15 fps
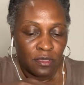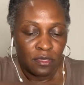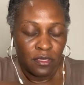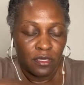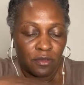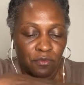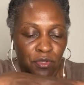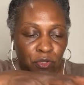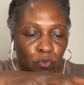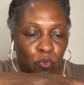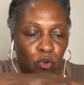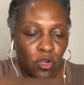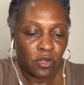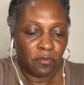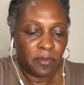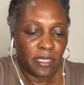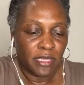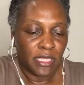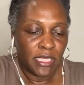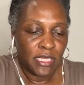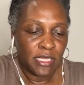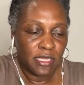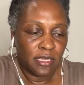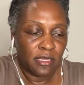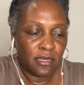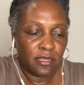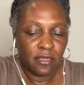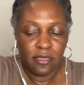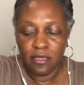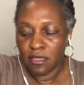And we'll water them at the end.
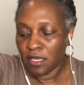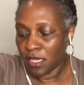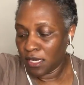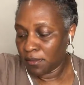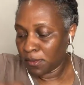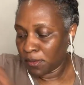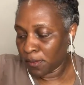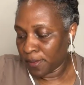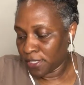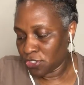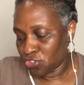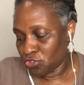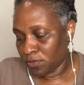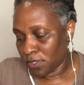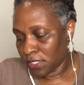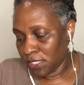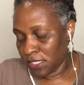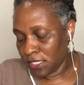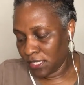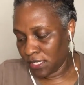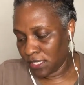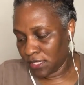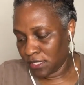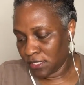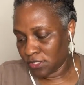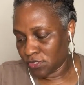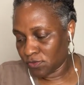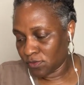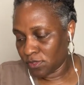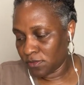And I'm gonna put my Jubilee in this
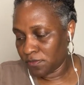one.